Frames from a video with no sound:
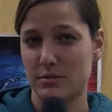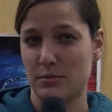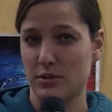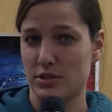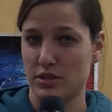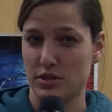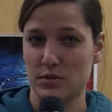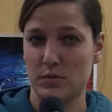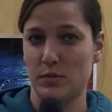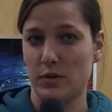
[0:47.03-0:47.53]

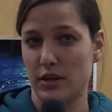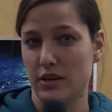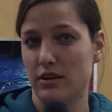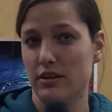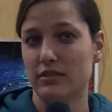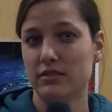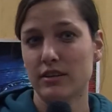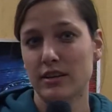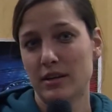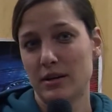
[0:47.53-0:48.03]
which is
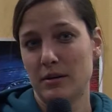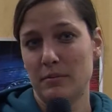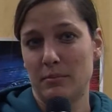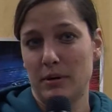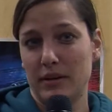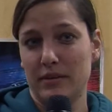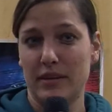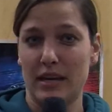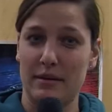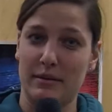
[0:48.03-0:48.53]
weird,
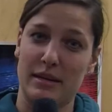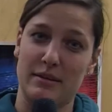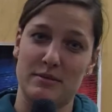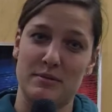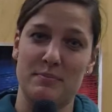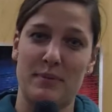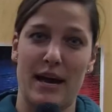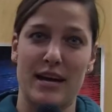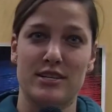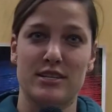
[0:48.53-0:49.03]
but that gives
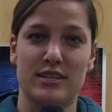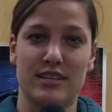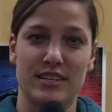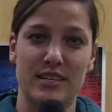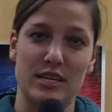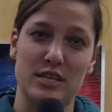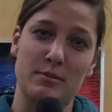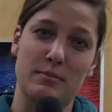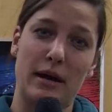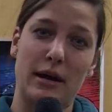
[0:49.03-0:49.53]
him passion to
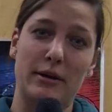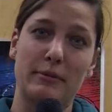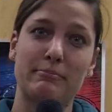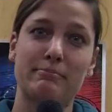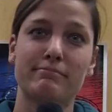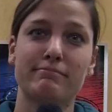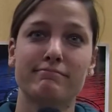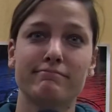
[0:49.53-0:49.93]
teach about them.